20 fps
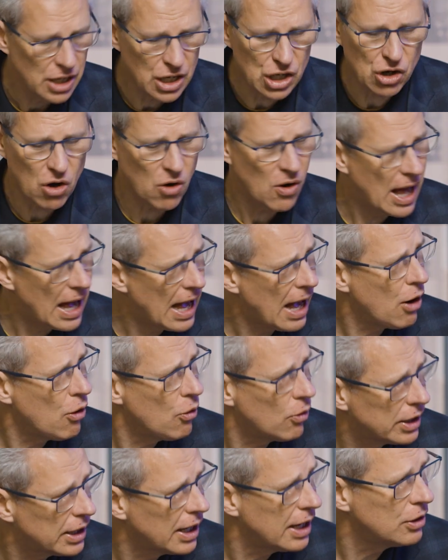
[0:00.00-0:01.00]
Nicole.
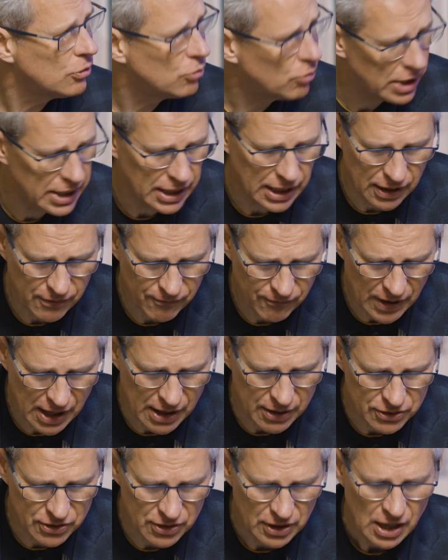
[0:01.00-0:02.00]
How can we
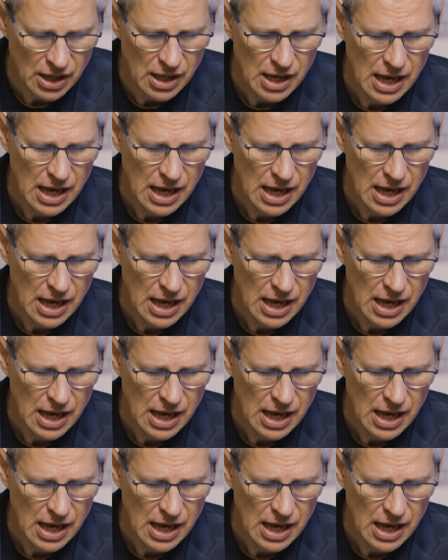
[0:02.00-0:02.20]
invest?